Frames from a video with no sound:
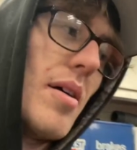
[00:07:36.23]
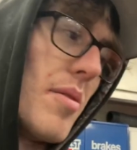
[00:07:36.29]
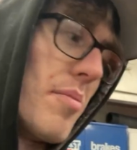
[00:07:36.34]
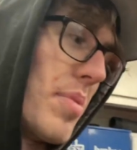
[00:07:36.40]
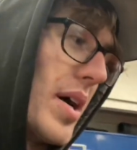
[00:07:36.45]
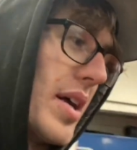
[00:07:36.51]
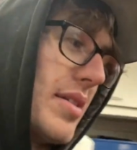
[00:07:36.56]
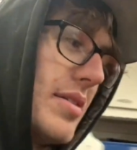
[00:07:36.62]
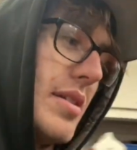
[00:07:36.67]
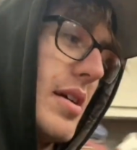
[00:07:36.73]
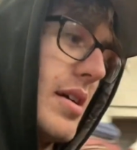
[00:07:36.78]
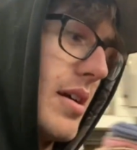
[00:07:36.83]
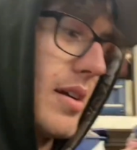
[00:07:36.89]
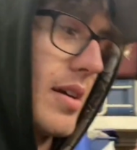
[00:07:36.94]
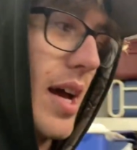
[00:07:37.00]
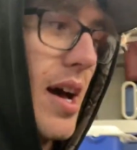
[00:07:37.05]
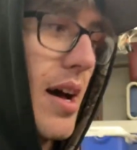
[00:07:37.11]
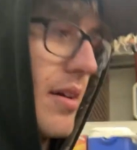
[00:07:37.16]
But
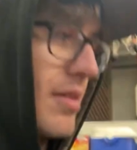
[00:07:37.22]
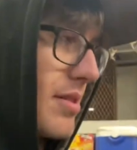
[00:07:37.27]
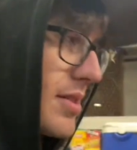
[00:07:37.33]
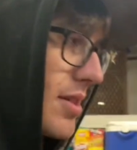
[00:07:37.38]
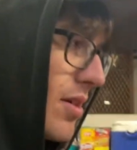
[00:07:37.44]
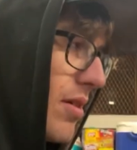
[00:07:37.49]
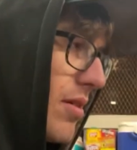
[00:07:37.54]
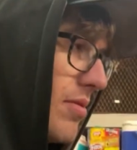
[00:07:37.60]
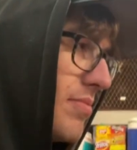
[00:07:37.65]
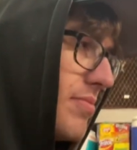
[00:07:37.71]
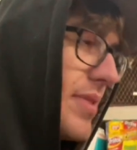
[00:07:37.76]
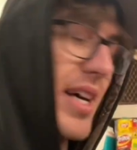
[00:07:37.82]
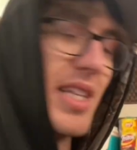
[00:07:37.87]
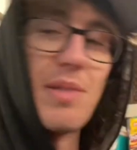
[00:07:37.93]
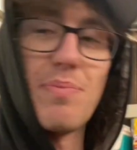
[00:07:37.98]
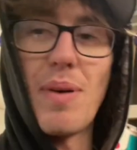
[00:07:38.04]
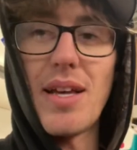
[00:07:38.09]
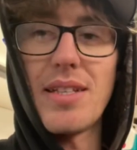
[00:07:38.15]
yeah, so
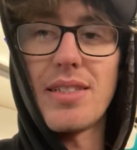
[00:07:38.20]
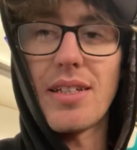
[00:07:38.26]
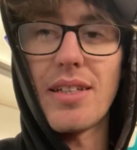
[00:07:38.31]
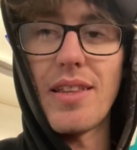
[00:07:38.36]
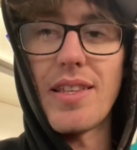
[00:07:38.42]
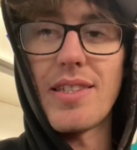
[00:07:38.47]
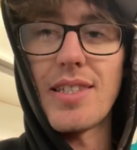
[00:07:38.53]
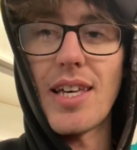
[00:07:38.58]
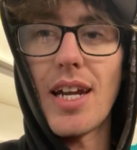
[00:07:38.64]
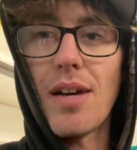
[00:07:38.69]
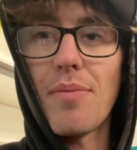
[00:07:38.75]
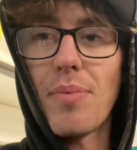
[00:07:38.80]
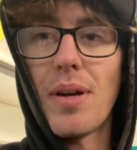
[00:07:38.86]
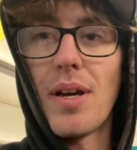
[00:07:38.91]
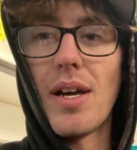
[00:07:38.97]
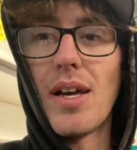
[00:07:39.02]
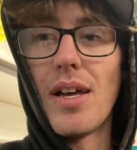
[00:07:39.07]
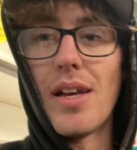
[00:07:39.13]
that's basically the
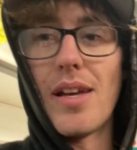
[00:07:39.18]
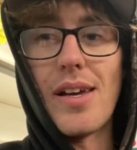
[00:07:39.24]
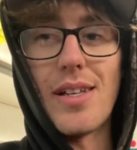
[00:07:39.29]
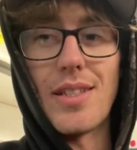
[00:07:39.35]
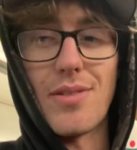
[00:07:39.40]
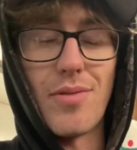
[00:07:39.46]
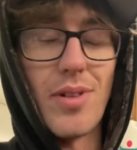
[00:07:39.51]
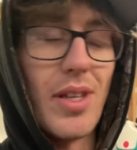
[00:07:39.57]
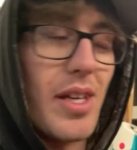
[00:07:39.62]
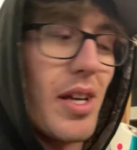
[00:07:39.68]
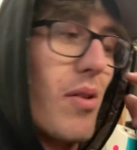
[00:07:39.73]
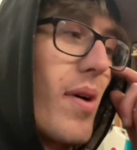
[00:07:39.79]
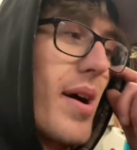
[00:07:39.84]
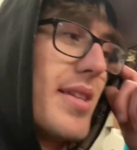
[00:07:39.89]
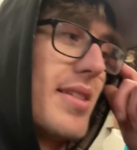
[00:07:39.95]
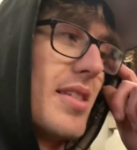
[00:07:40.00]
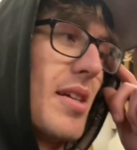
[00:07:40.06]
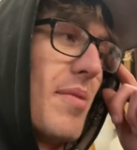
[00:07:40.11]
setup. It's really
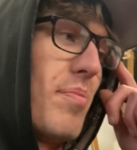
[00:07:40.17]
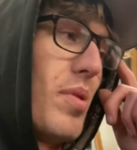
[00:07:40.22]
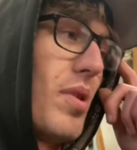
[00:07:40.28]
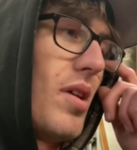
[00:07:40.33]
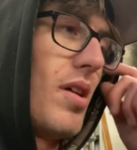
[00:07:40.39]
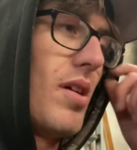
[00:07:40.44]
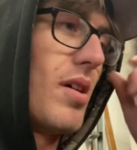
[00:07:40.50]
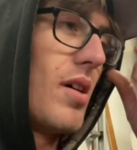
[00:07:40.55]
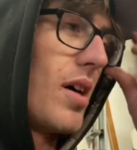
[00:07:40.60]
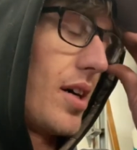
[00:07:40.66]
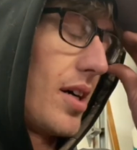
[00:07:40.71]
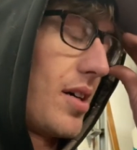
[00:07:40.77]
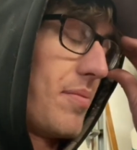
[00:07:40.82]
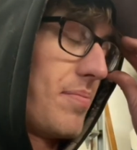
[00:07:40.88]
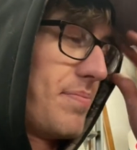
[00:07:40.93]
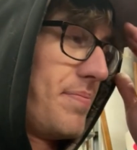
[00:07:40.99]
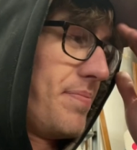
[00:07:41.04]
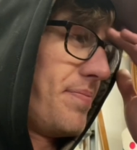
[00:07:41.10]
quite
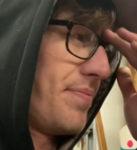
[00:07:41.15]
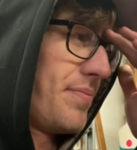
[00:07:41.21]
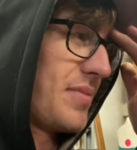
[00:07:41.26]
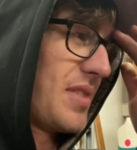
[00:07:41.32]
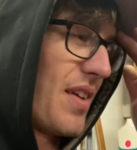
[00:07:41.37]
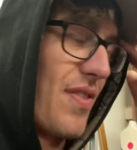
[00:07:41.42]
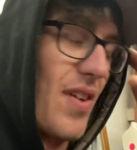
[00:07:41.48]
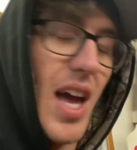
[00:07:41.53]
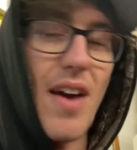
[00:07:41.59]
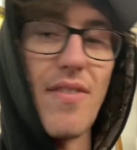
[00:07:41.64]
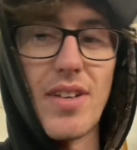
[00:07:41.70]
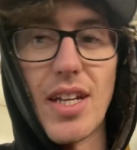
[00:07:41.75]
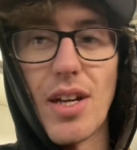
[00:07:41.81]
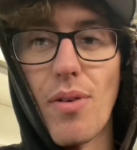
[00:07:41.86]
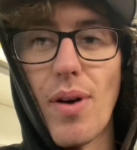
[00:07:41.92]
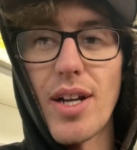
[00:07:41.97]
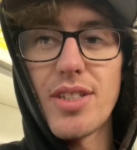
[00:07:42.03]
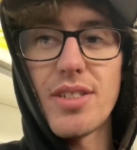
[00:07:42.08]
simple. If you have any
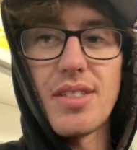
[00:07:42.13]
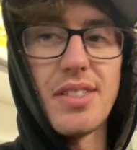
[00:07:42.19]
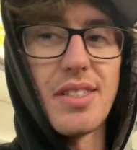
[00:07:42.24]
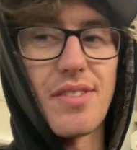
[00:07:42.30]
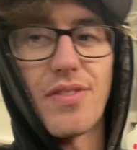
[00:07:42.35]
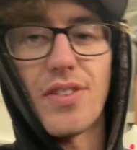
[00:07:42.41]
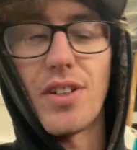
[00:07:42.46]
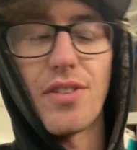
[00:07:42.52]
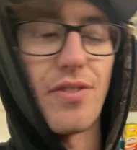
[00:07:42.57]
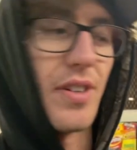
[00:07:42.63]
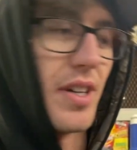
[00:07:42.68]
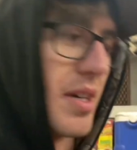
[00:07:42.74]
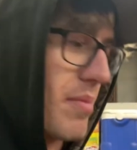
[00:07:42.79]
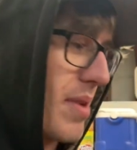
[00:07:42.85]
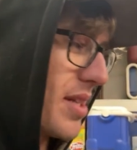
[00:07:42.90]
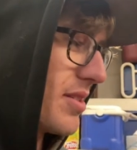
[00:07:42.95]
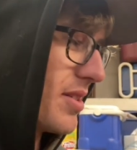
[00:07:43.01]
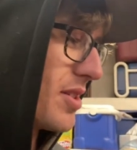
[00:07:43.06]
questions, feel free to
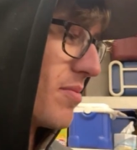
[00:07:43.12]
message